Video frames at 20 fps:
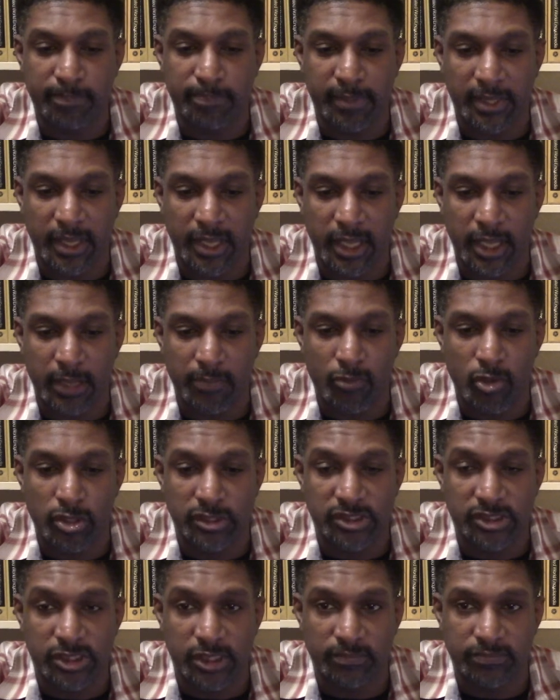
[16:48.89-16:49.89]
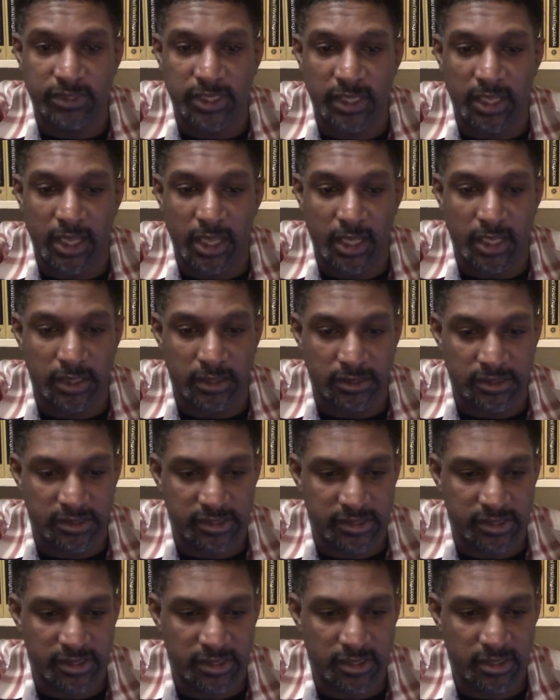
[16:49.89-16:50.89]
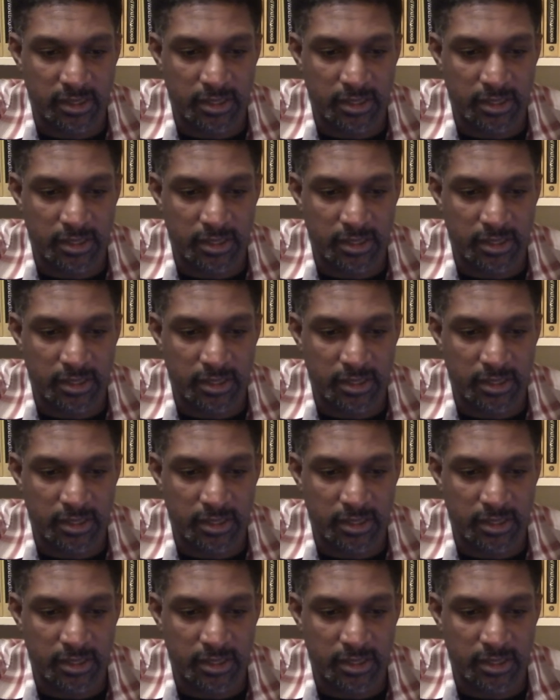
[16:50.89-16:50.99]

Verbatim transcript: blame on something else